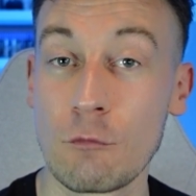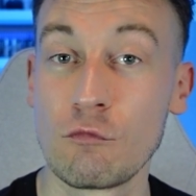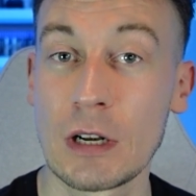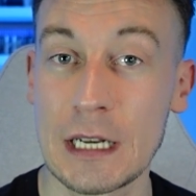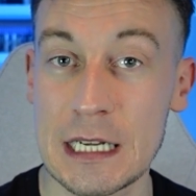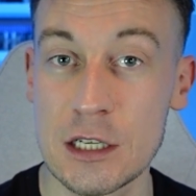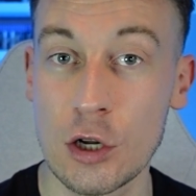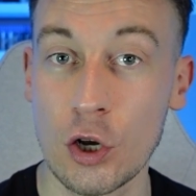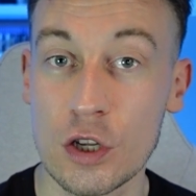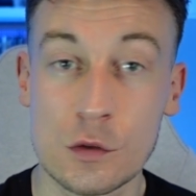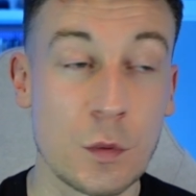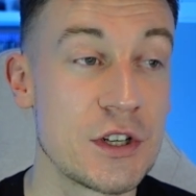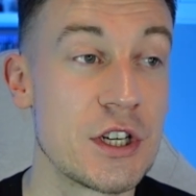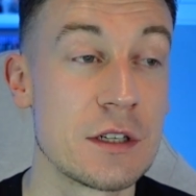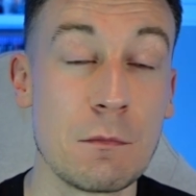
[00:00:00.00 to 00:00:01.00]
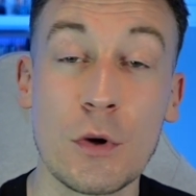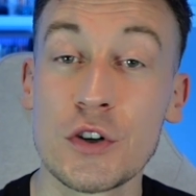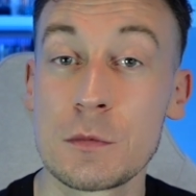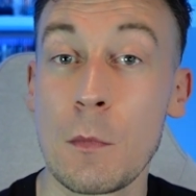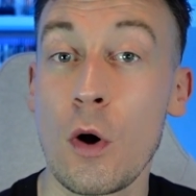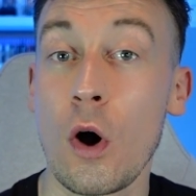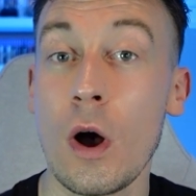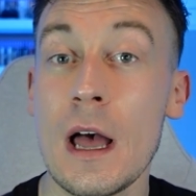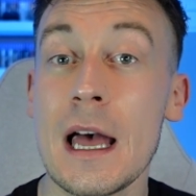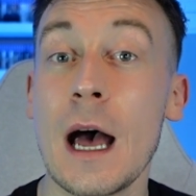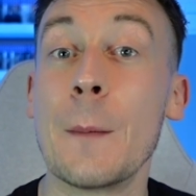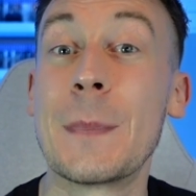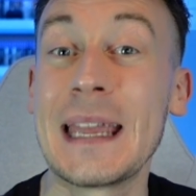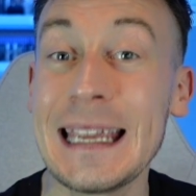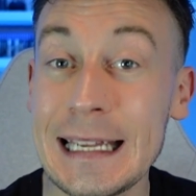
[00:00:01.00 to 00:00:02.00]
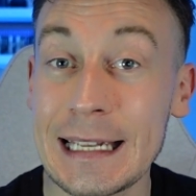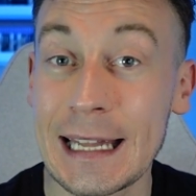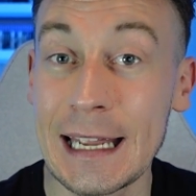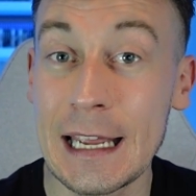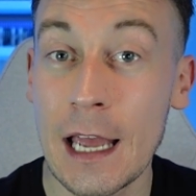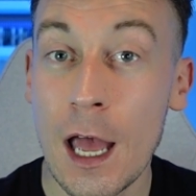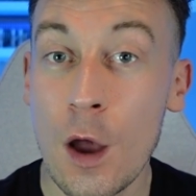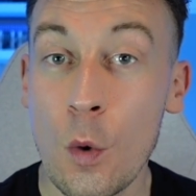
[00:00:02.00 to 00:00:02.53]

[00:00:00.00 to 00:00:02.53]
release clause, which is much more appealing,